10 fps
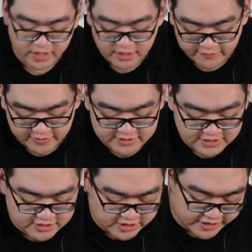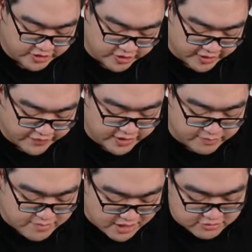First, let's take a look if it
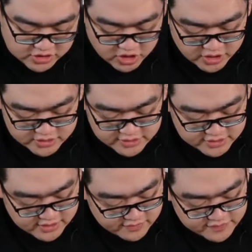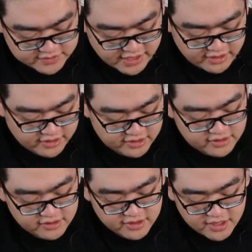can mount on stuff
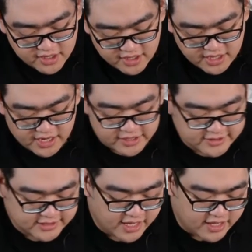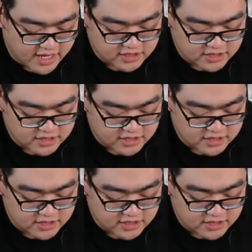tightly. I'd say yes,